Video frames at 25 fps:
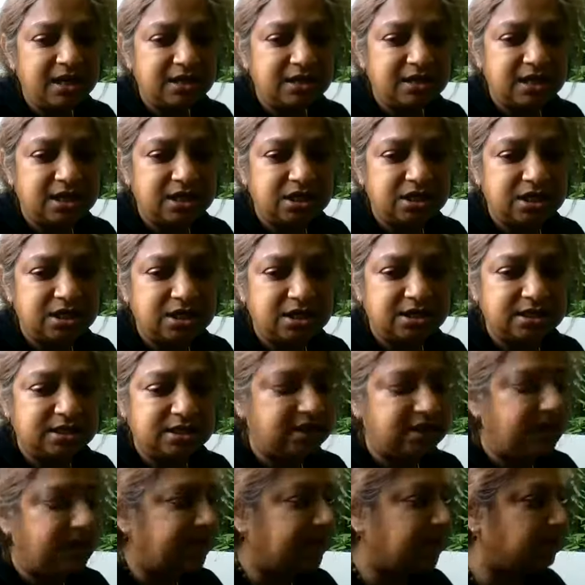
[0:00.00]
meditation is
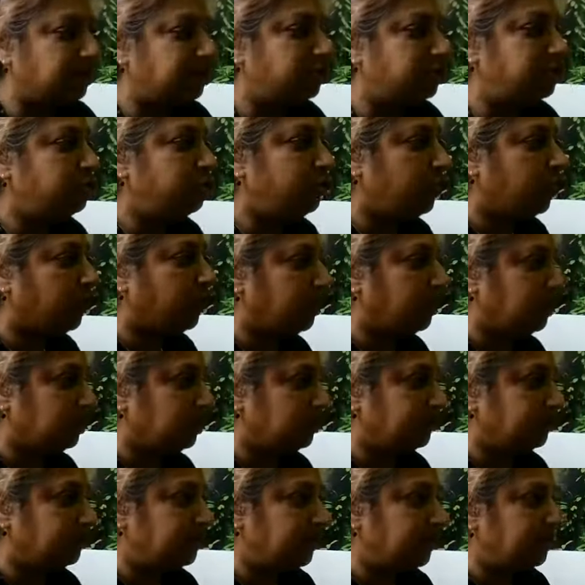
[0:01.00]
like a tool,
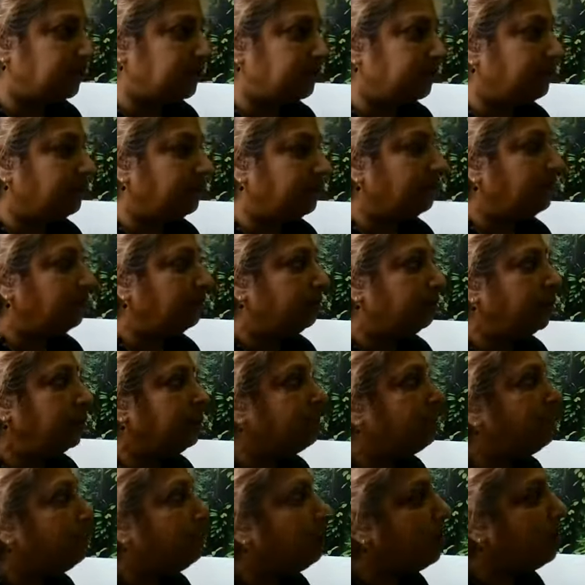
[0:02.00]

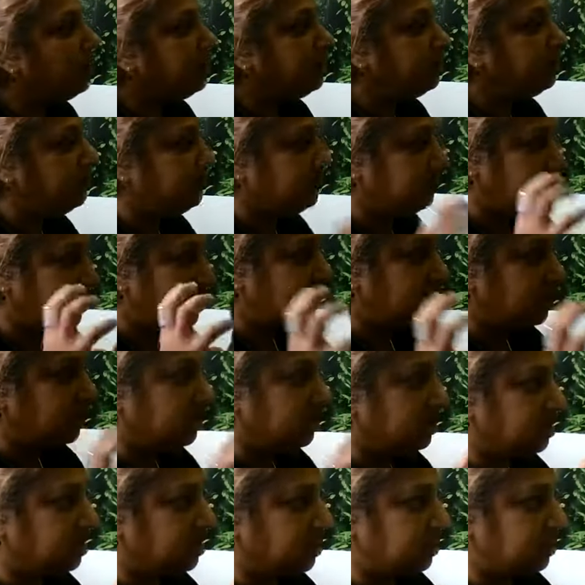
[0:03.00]
like what you think,
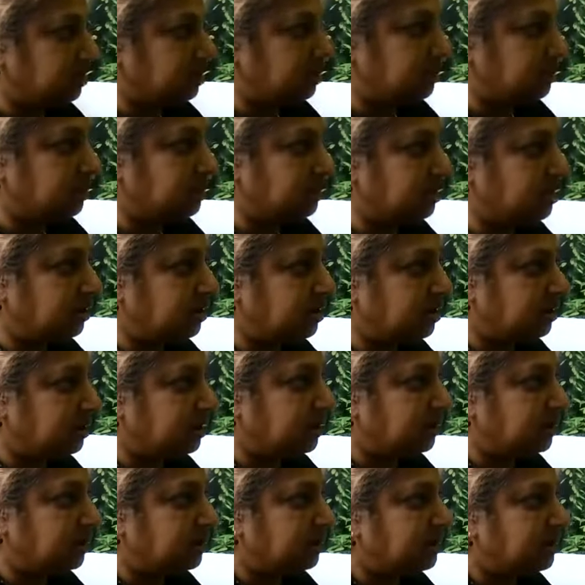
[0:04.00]

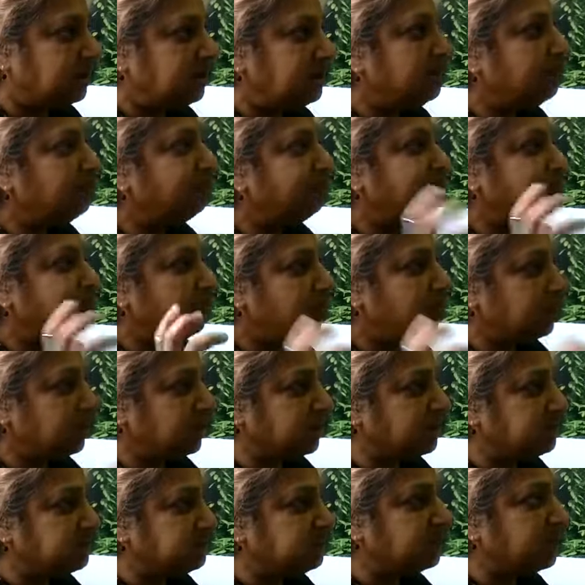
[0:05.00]
you
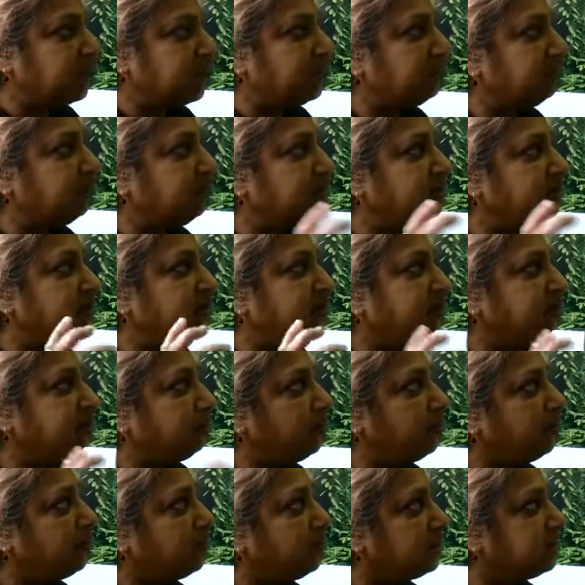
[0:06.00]
focus, and when you
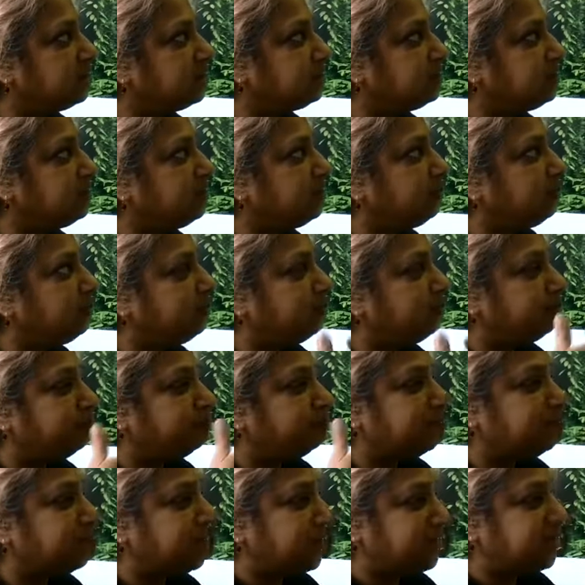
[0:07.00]
focus, you
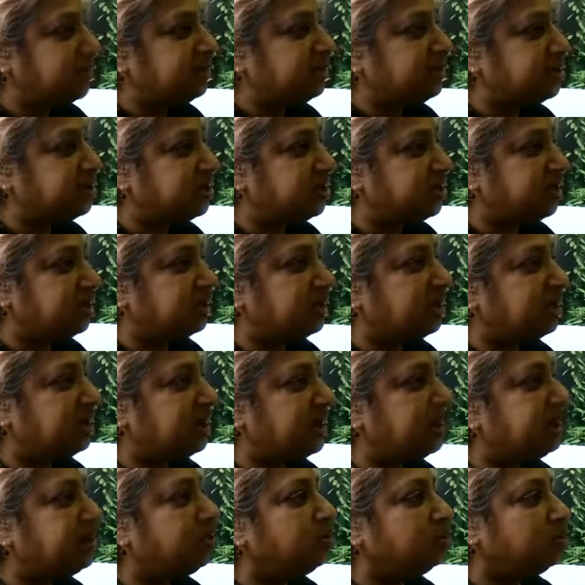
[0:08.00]
put energy in
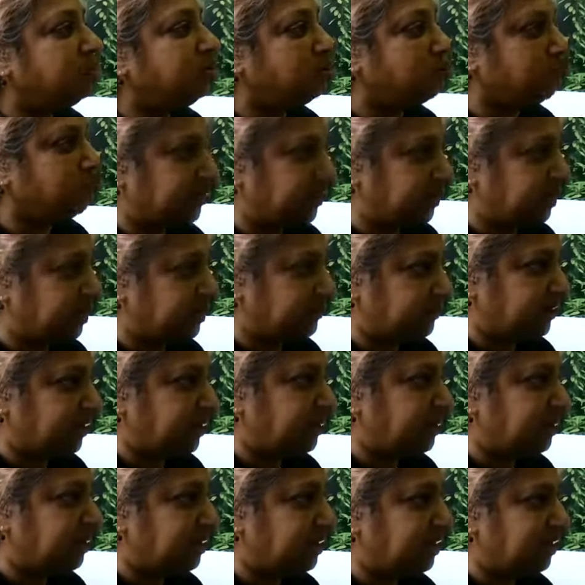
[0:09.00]
and you grow it,
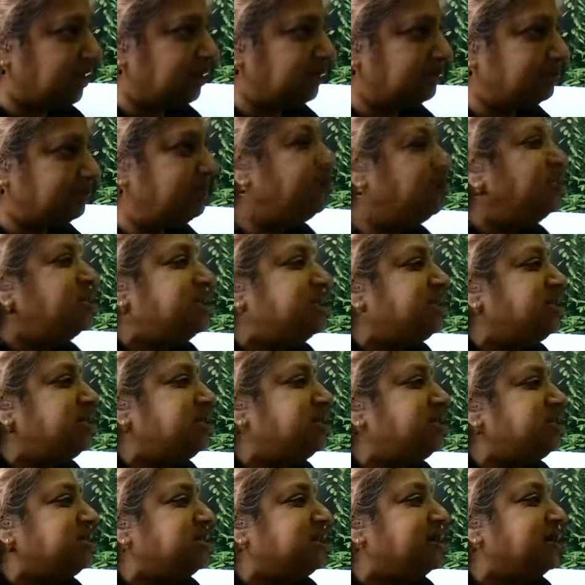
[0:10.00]
right? Meditation
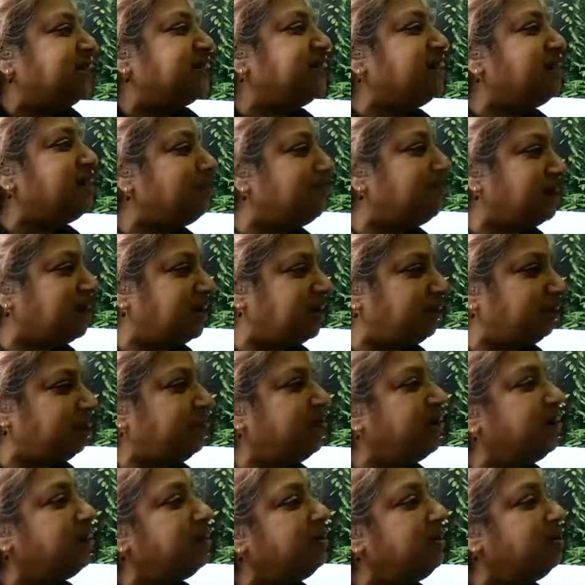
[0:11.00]
is nothing but
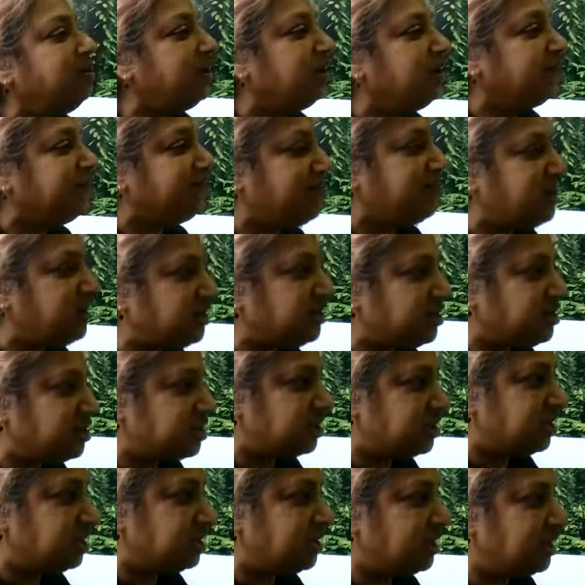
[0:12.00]
where do you give energy